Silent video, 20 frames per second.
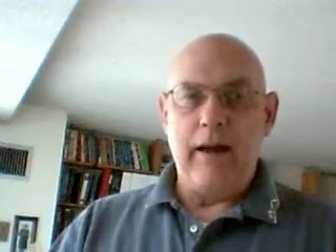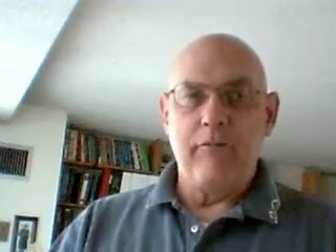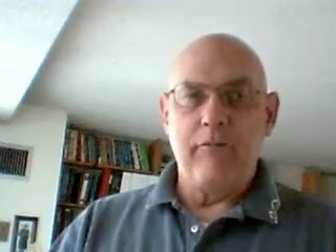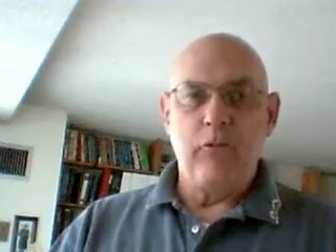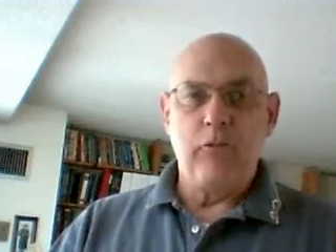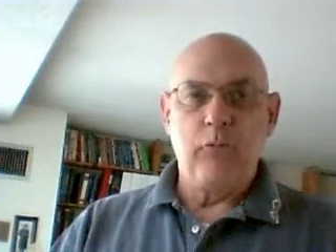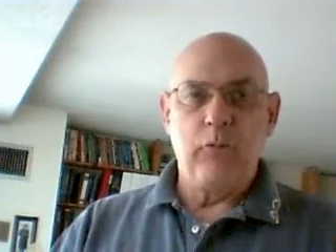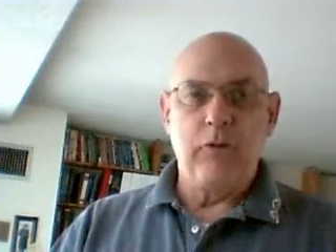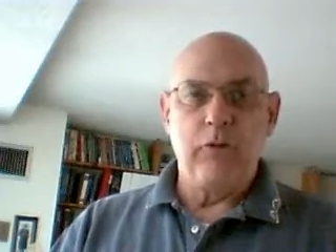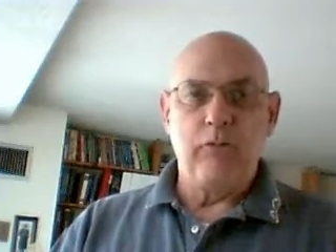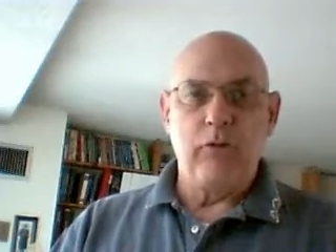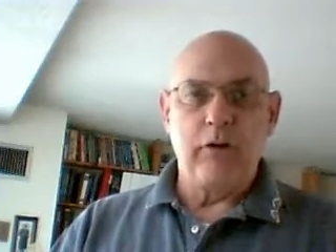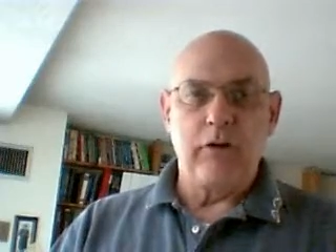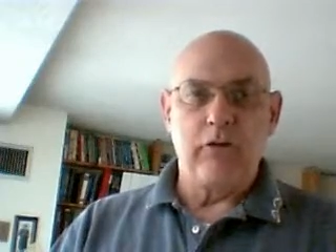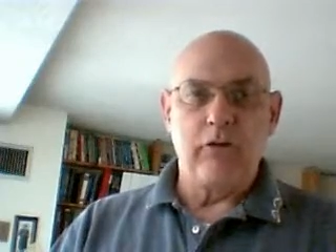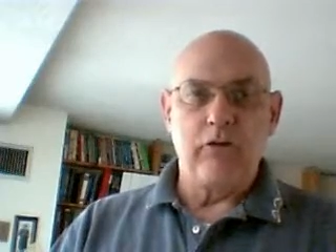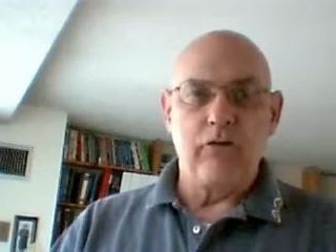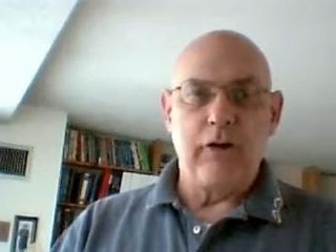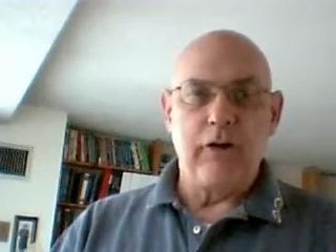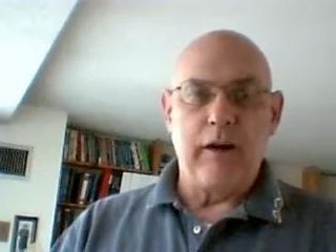After we've
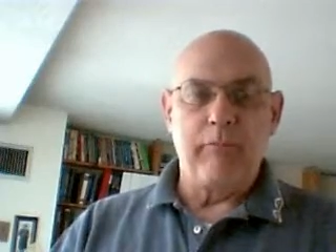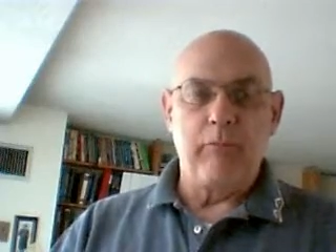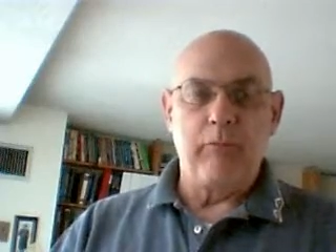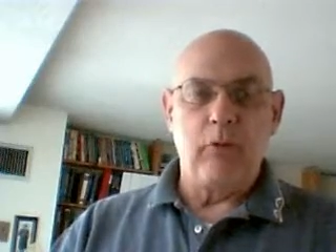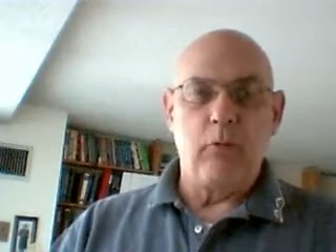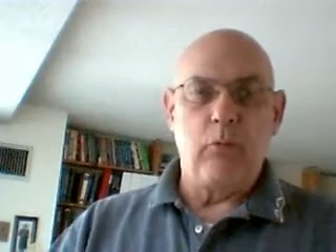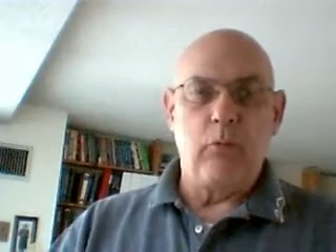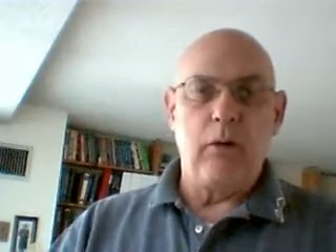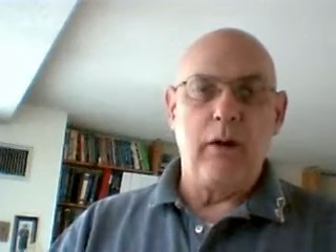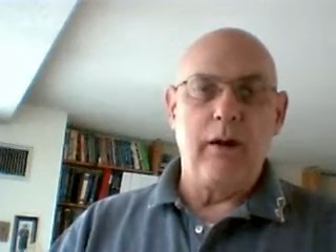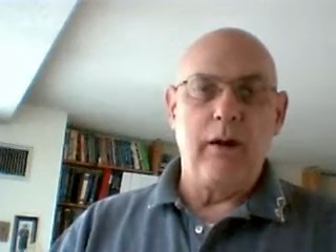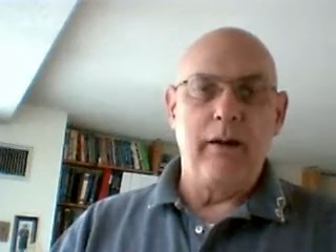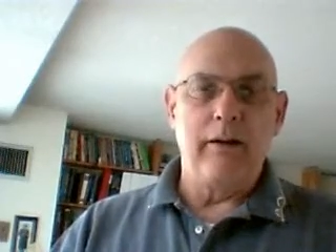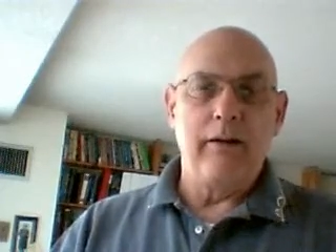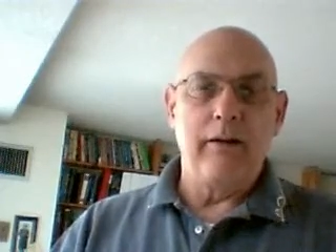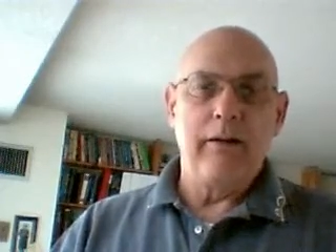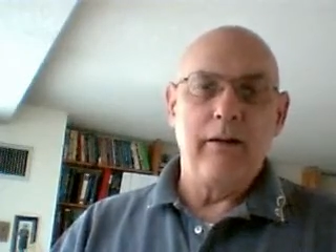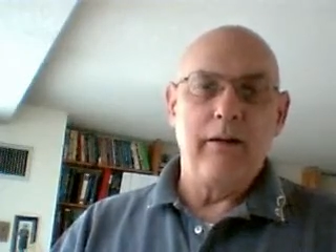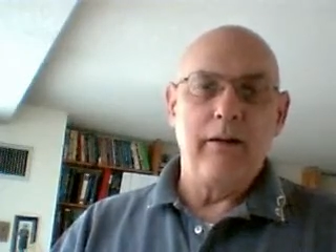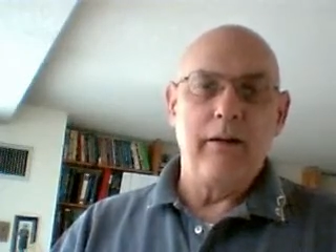written Chapter
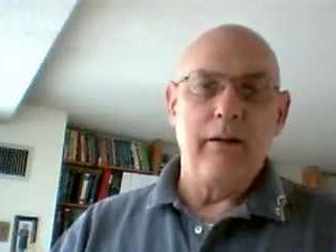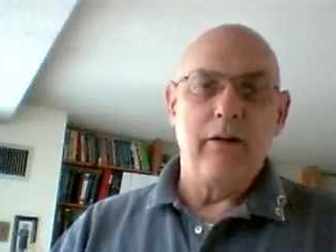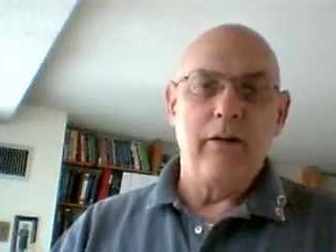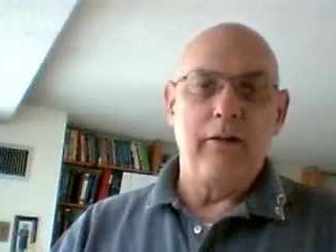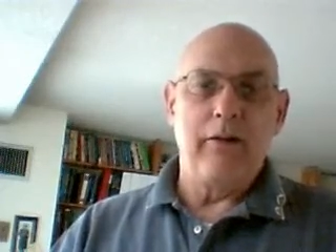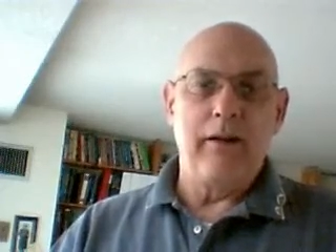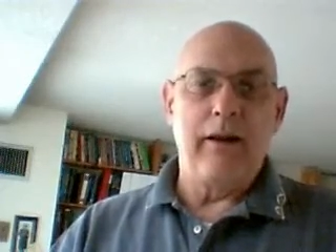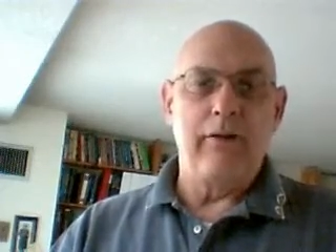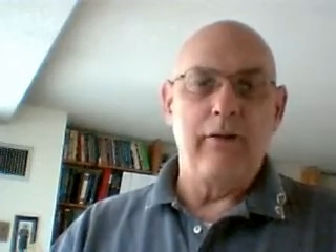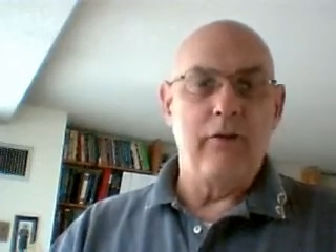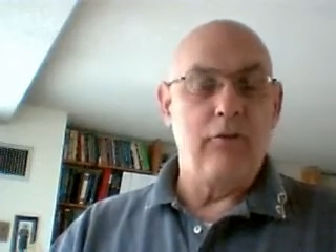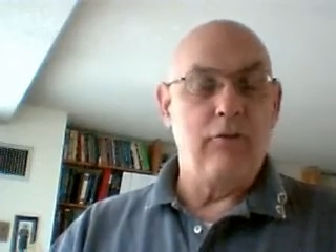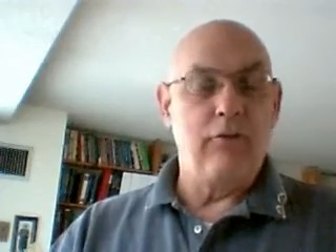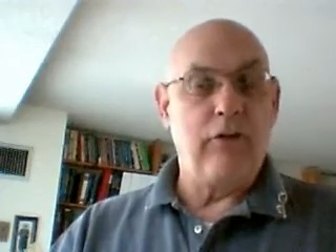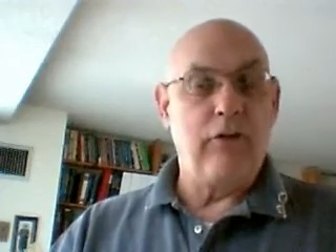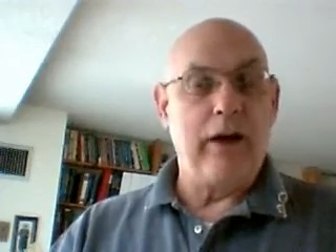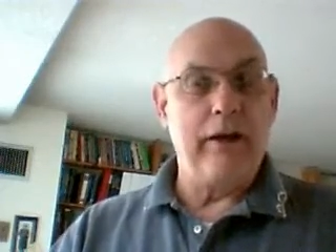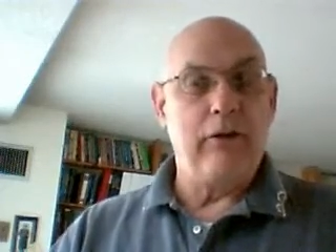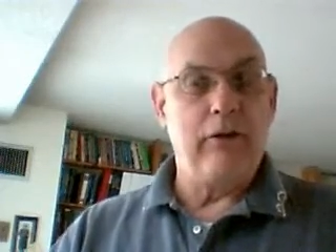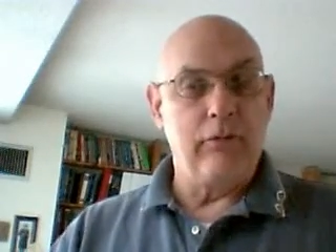1, then
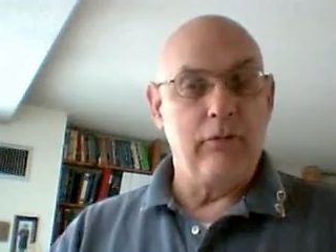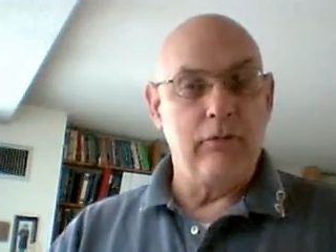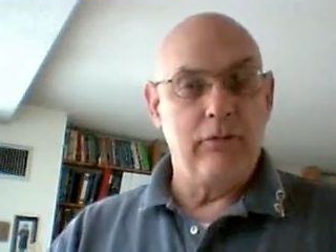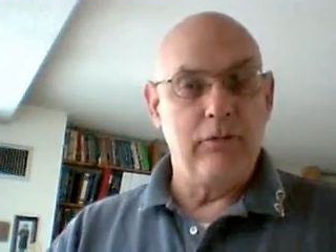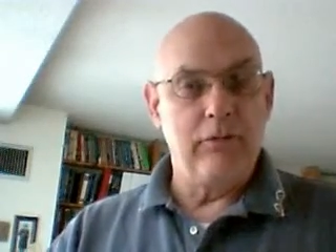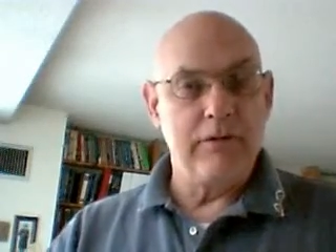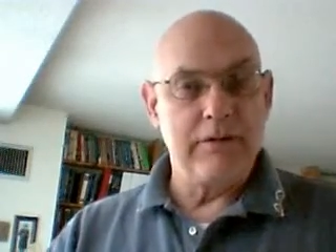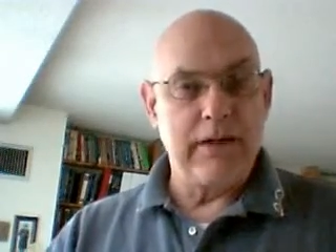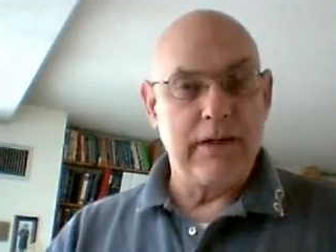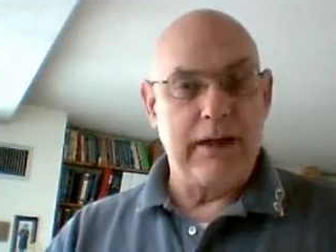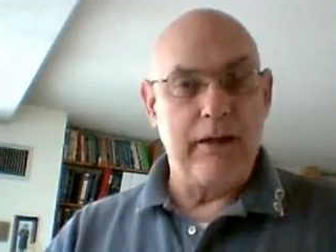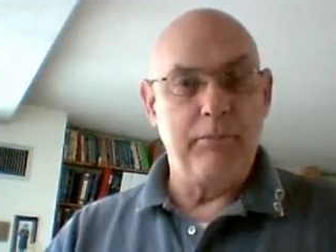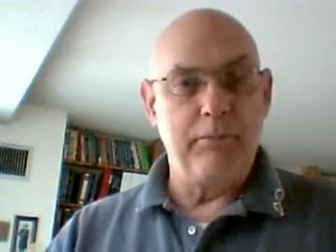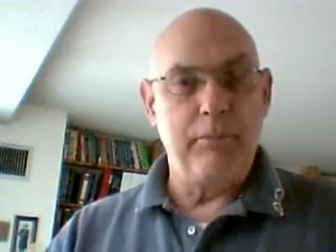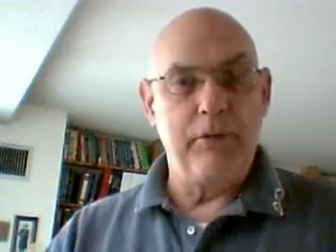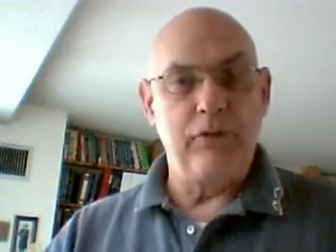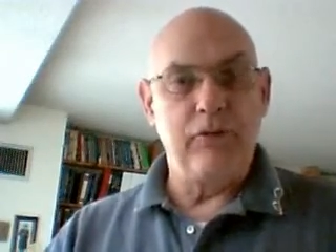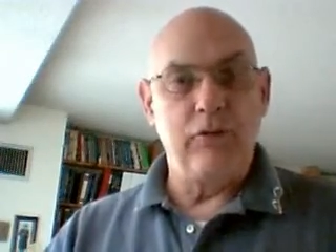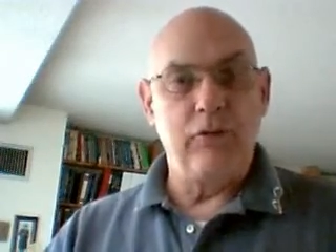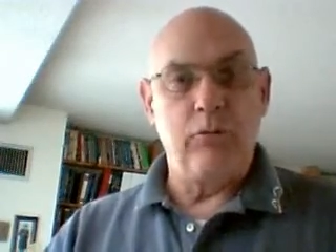the final
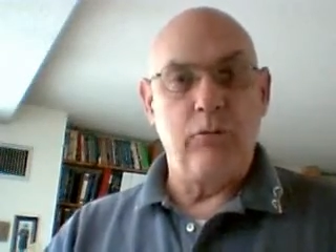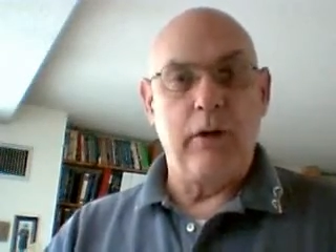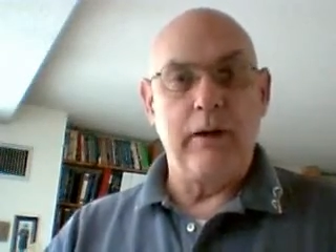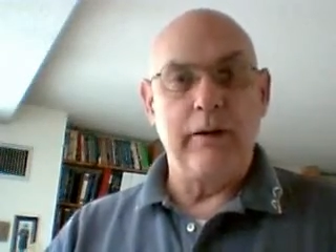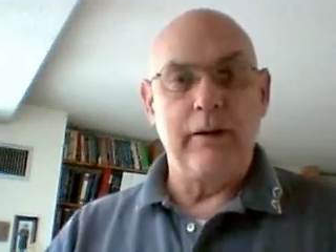step is to